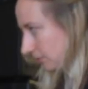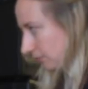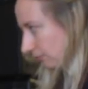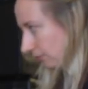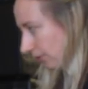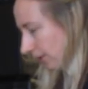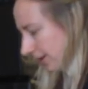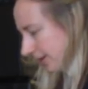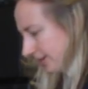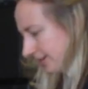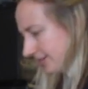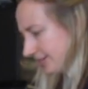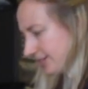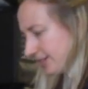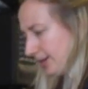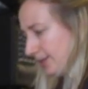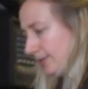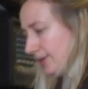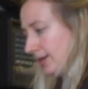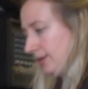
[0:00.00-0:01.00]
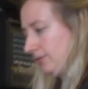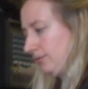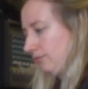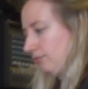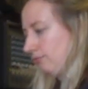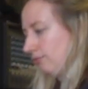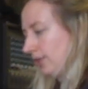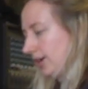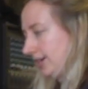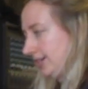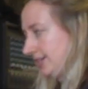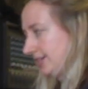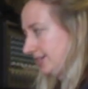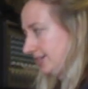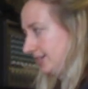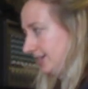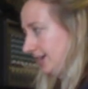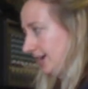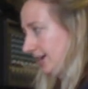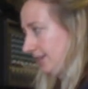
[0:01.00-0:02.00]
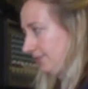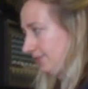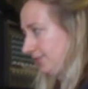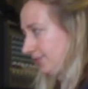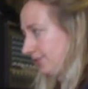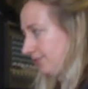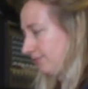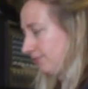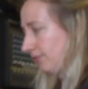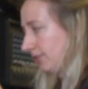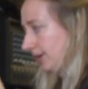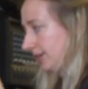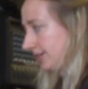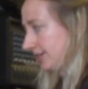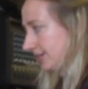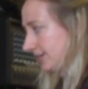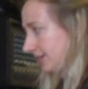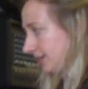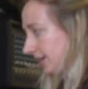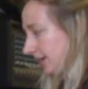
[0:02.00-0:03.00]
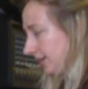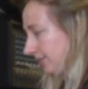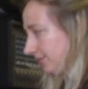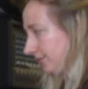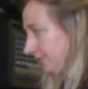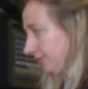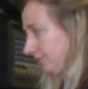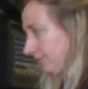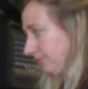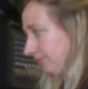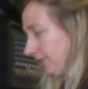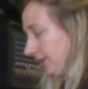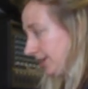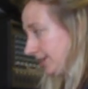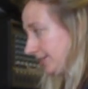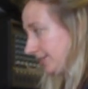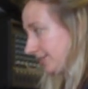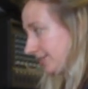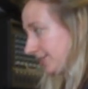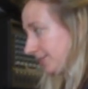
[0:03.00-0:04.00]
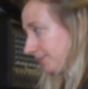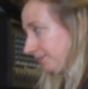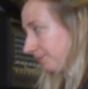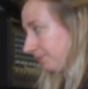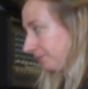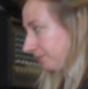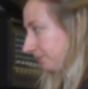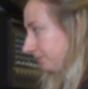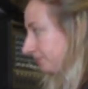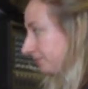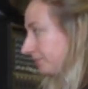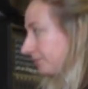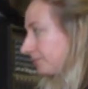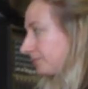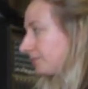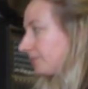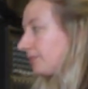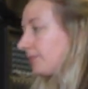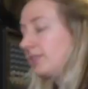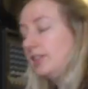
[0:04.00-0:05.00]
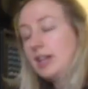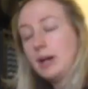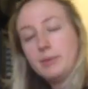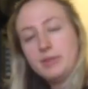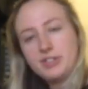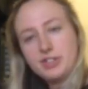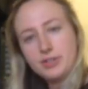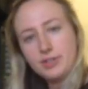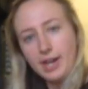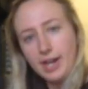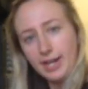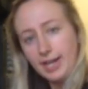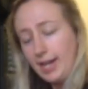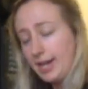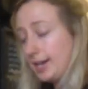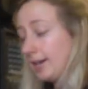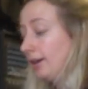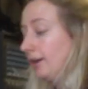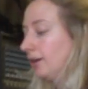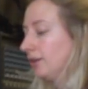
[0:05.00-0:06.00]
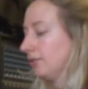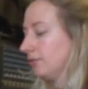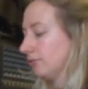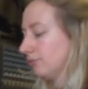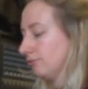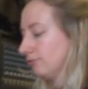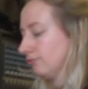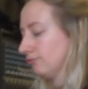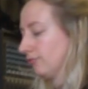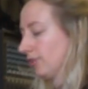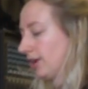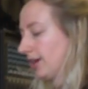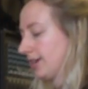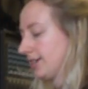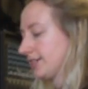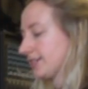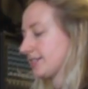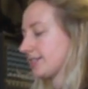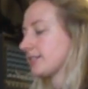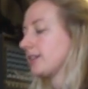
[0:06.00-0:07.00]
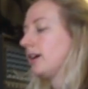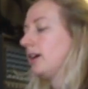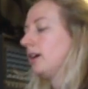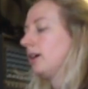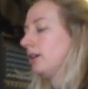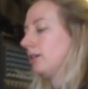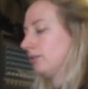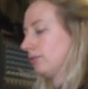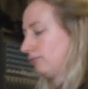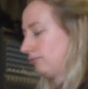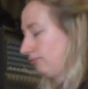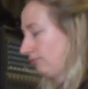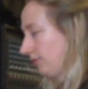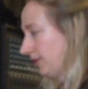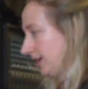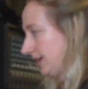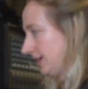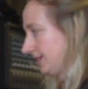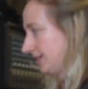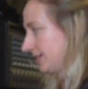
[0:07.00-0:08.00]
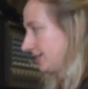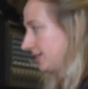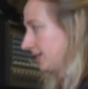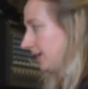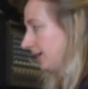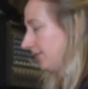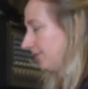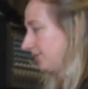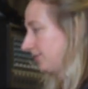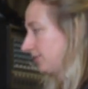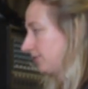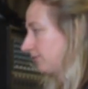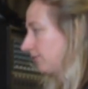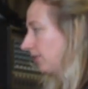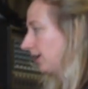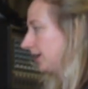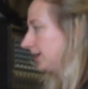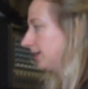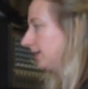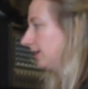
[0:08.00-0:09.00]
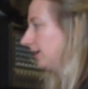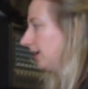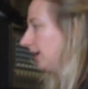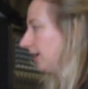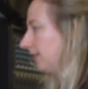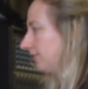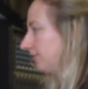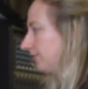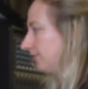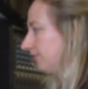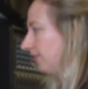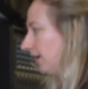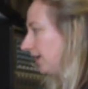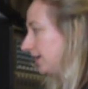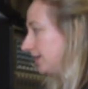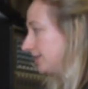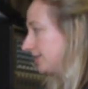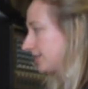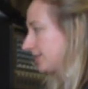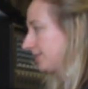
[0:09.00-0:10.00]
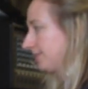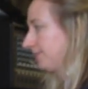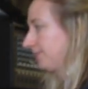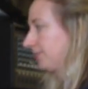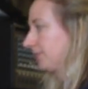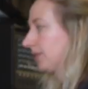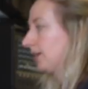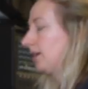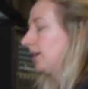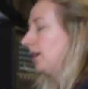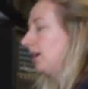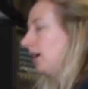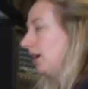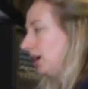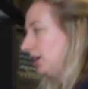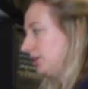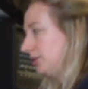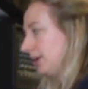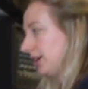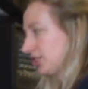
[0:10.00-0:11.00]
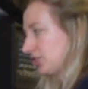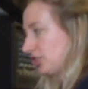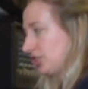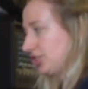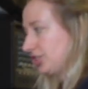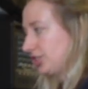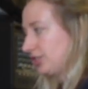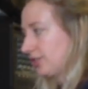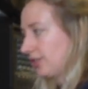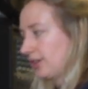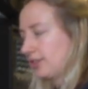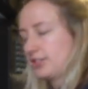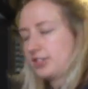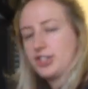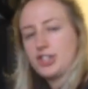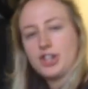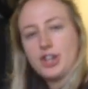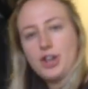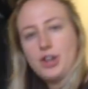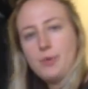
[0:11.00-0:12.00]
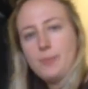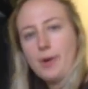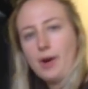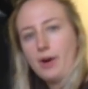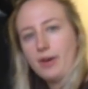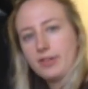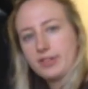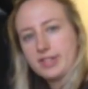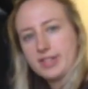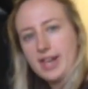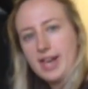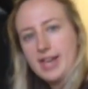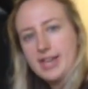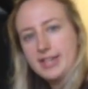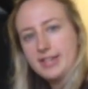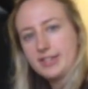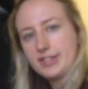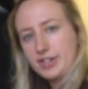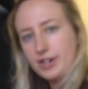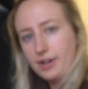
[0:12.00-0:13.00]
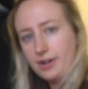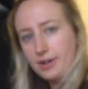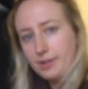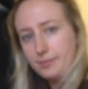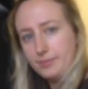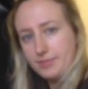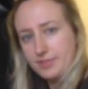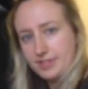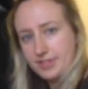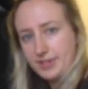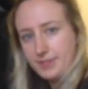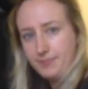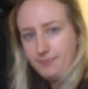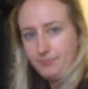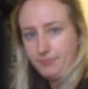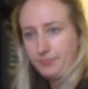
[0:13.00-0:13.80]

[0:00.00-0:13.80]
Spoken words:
Right, and then right, left, right, left, right. And we do that again. Right, right, left, right, left, right. And you actually do those 2 bars 8 times.